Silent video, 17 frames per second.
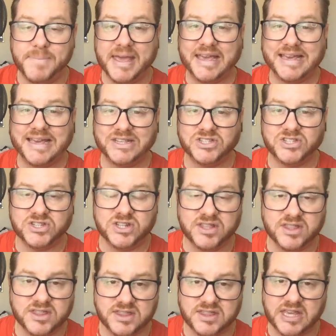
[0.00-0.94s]
biggest
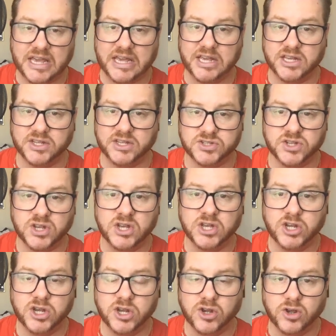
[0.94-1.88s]
things
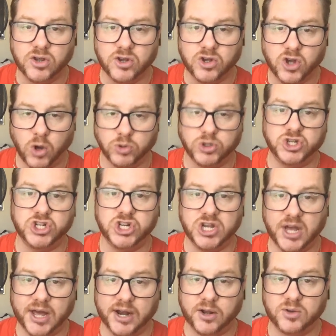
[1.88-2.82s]
Coach
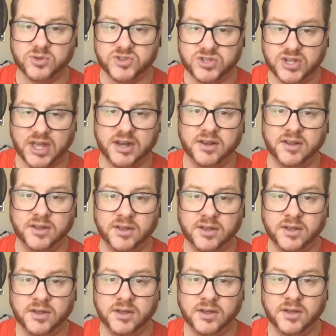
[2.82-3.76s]
Schiano said.
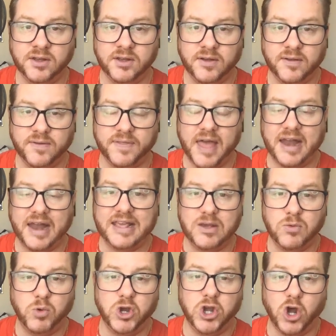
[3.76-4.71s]
That
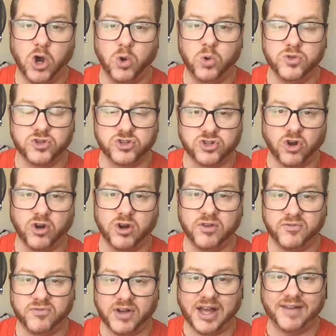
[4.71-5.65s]
he would know who the
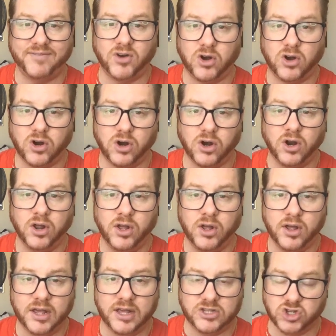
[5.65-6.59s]
starting 5 are.
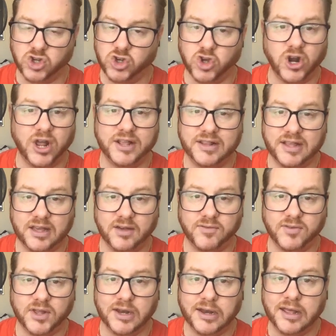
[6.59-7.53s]
He has a good idea
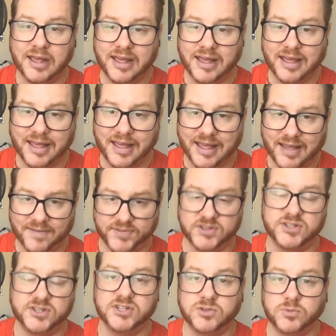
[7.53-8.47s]
of it if
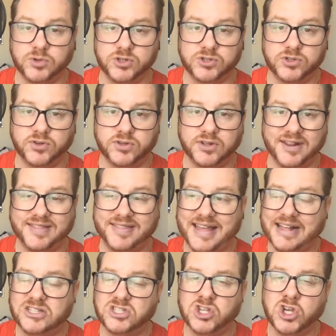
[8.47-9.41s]
the season were to start today.
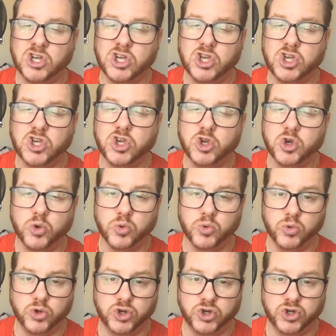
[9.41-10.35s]
That's
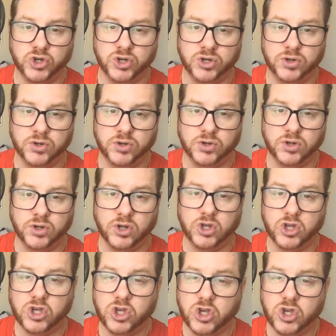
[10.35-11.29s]
huge.
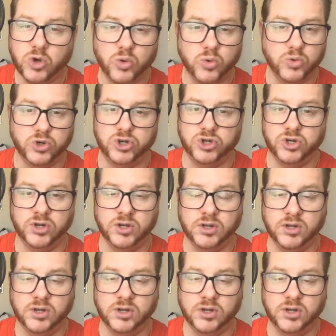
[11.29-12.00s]
Huge.